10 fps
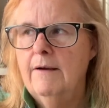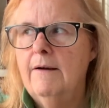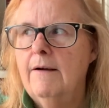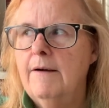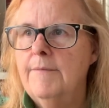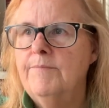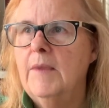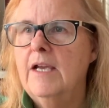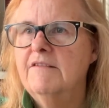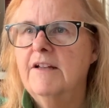
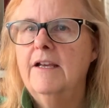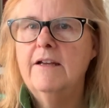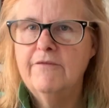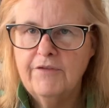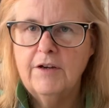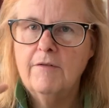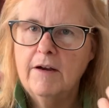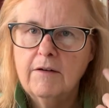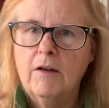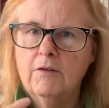because I can figure
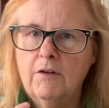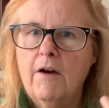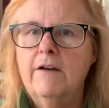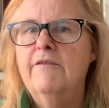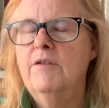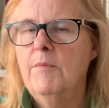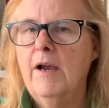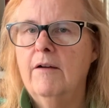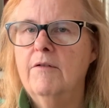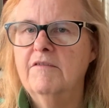out a lot of the
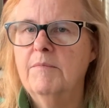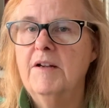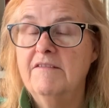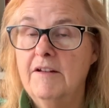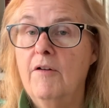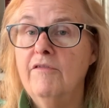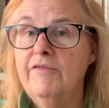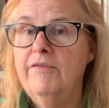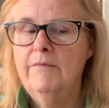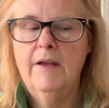macros
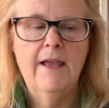myself,